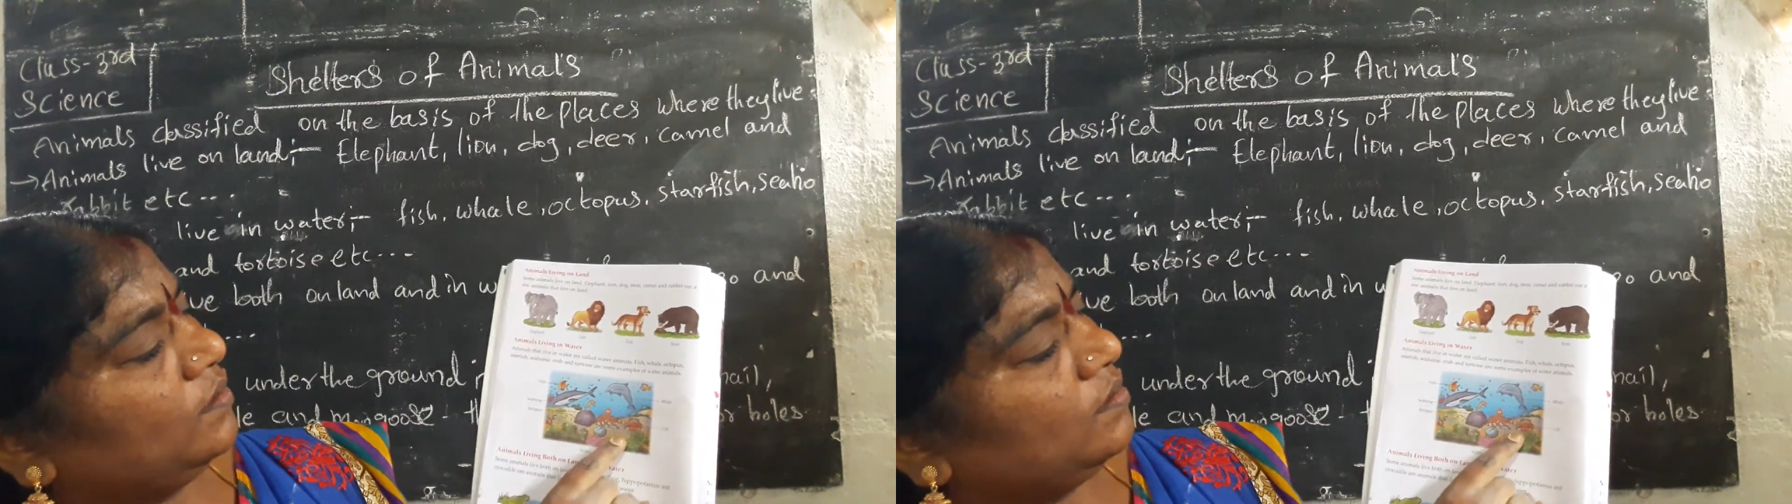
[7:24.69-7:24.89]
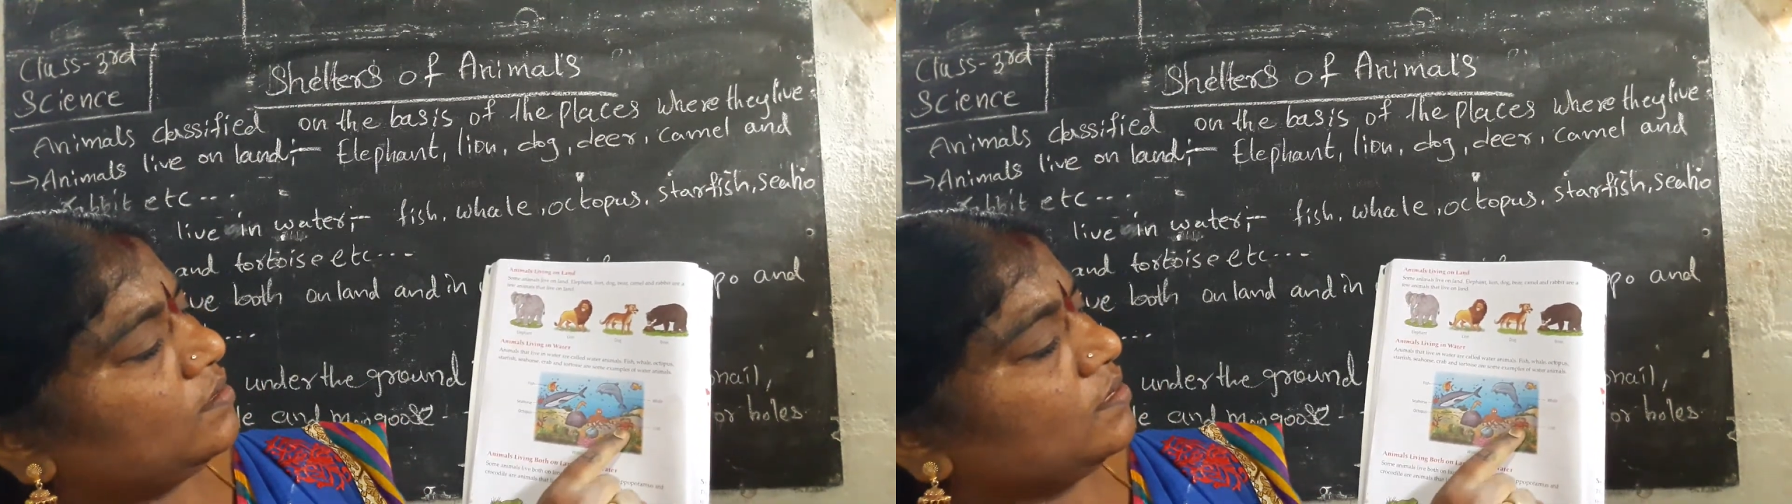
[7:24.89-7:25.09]

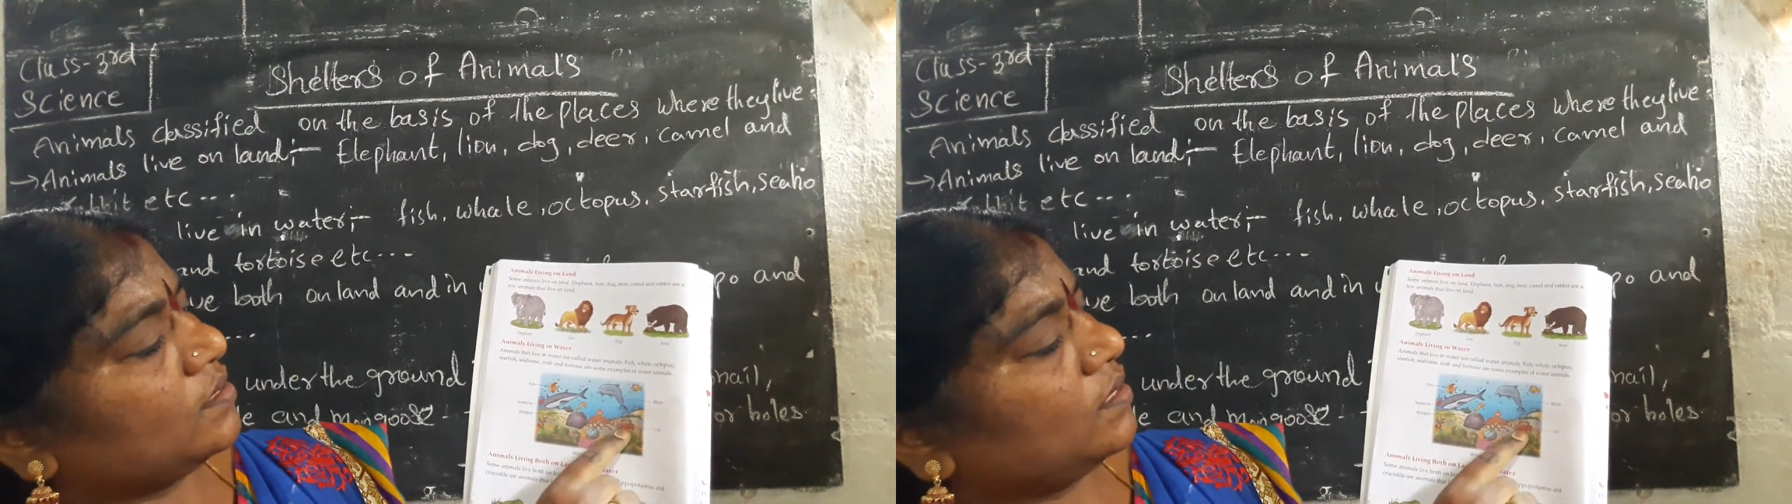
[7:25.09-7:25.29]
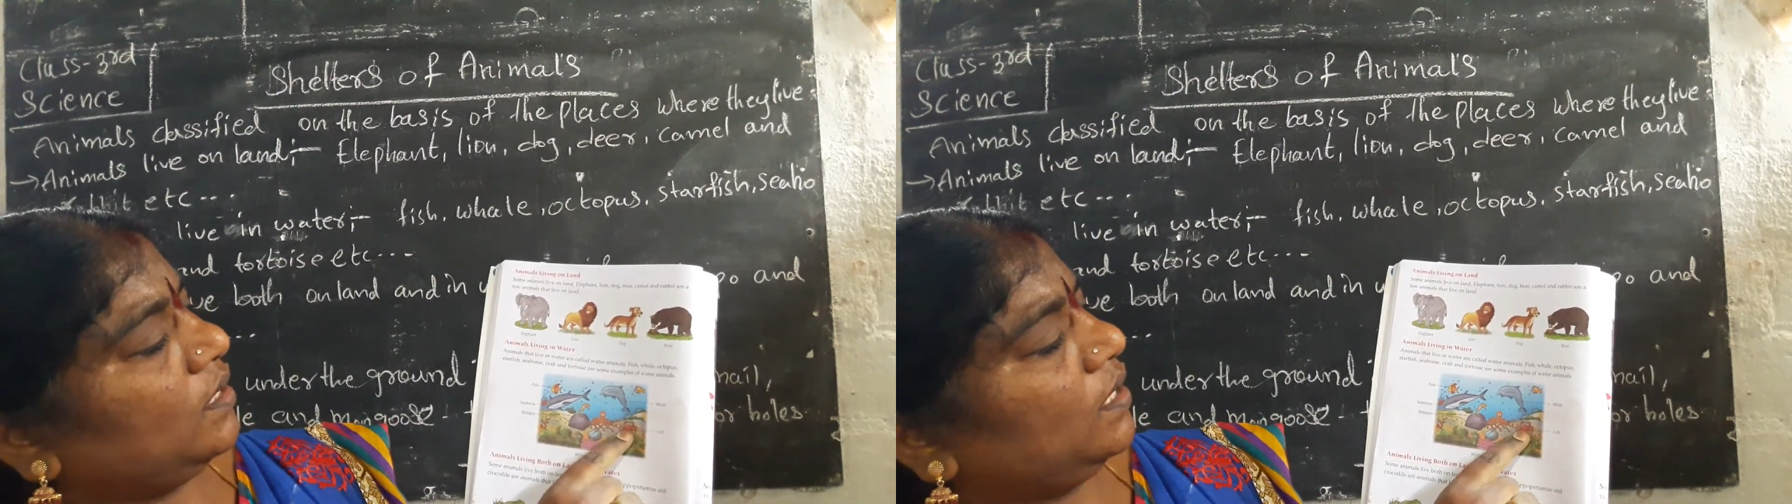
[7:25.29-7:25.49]
This
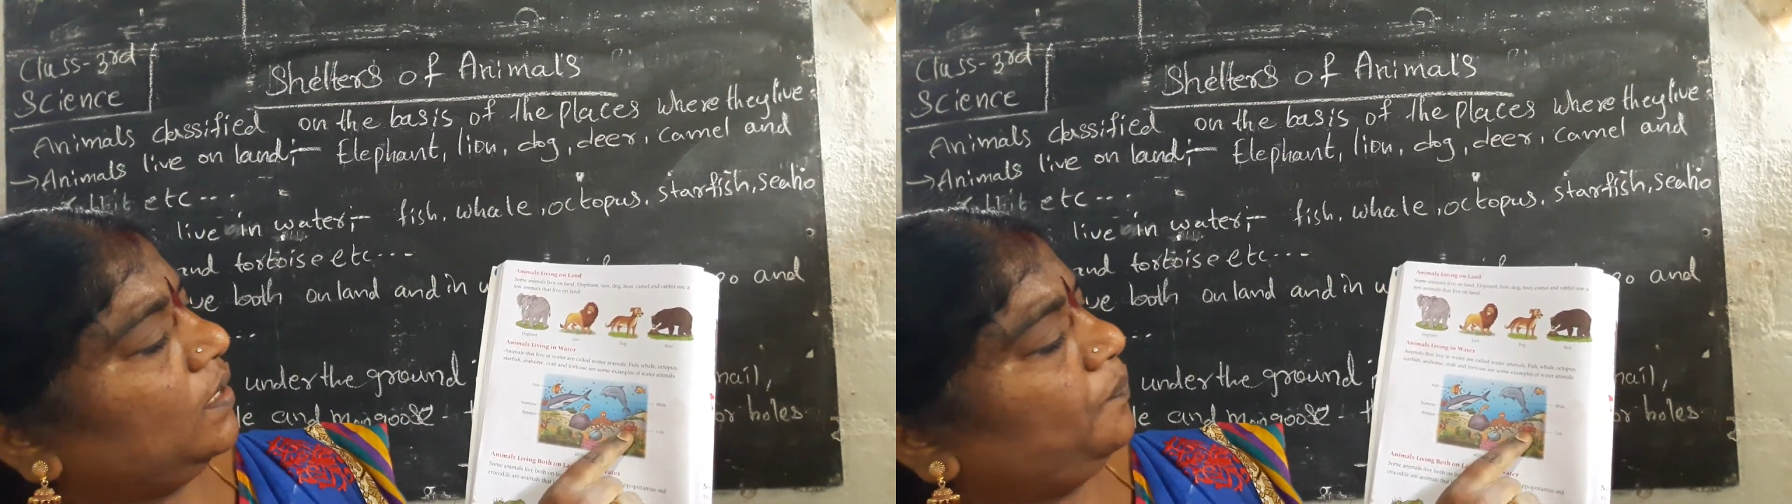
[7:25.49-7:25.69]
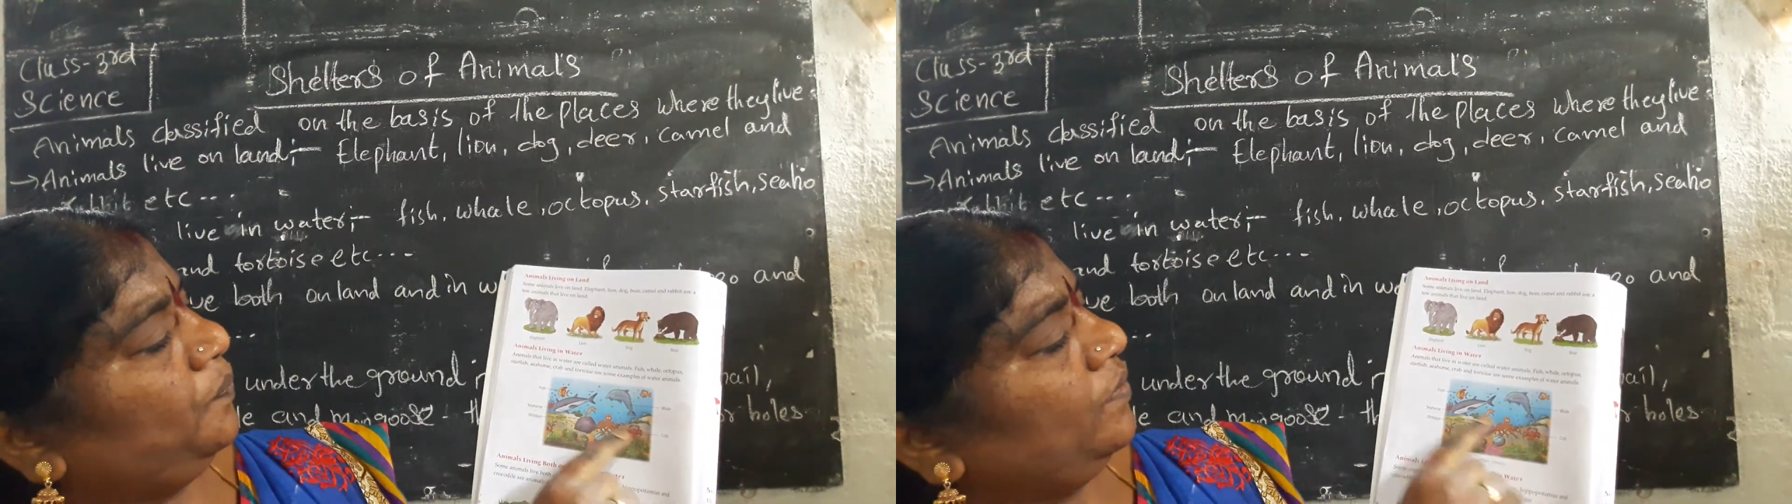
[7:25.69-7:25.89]
is
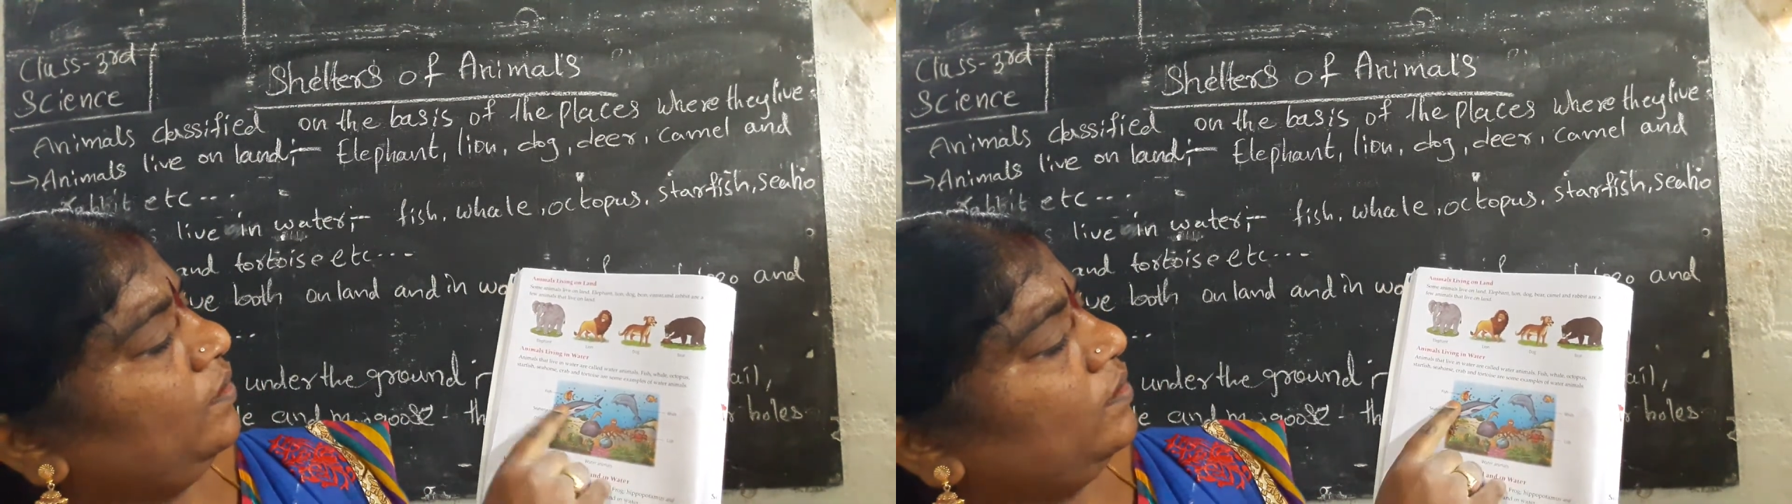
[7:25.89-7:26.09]
crab,